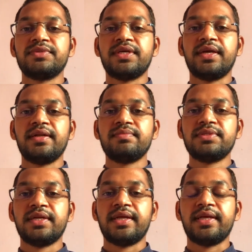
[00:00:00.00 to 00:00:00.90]
Shayanam
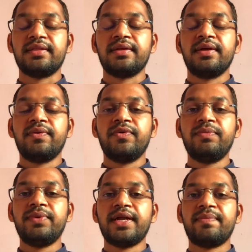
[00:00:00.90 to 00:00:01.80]
Charet
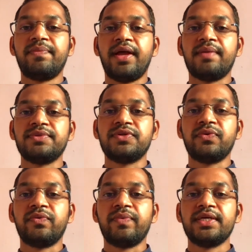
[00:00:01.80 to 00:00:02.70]
Purparabhyam
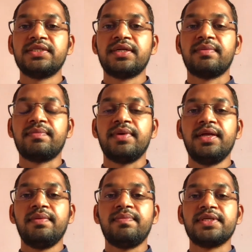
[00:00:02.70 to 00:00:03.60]
Shiro Veshtam
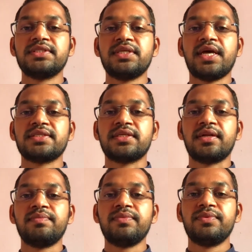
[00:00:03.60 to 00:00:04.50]

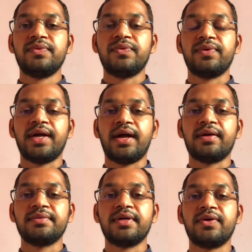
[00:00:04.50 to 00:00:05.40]
Masyasanam Turogaha
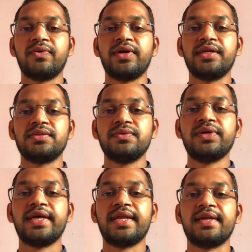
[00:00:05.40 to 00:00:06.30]
according to
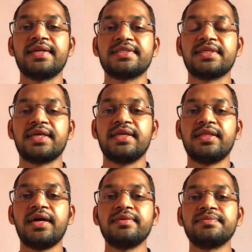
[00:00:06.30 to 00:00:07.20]
Garudasana
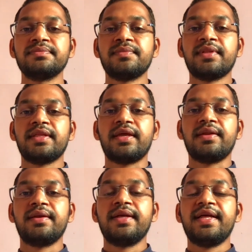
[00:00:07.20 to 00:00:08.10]
Samhita. Then
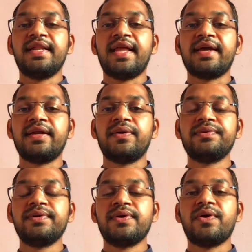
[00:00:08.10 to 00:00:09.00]
lie
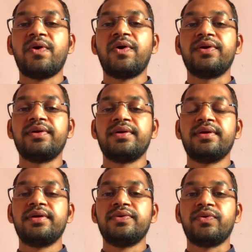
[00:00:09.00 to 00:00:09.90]
down on
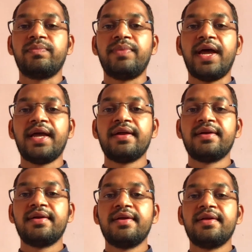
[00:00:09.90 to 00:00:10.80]
your back,
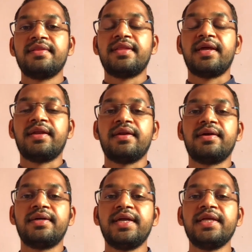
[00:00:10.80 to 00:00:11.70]
then
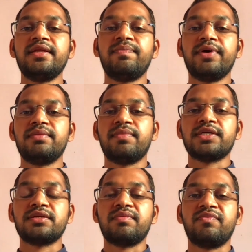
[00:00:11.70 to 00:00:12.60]
take the
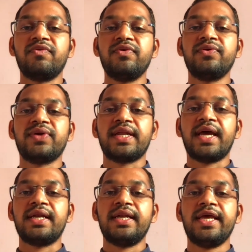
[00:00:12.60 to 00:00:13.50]
Padmasana, fold your
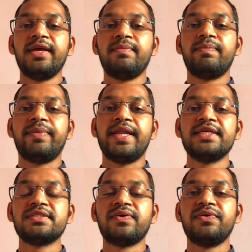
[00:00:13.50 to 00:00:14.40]
right leg,
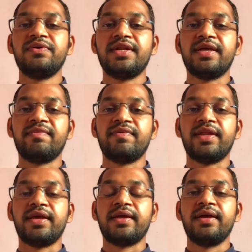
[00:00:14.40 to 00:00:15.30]
place on your left
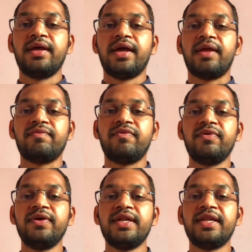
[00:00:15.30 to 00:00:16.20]
leg, and
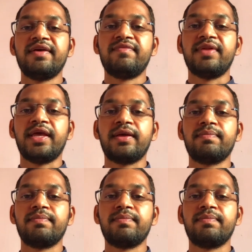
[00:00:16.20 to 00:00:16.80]
fold your left leg,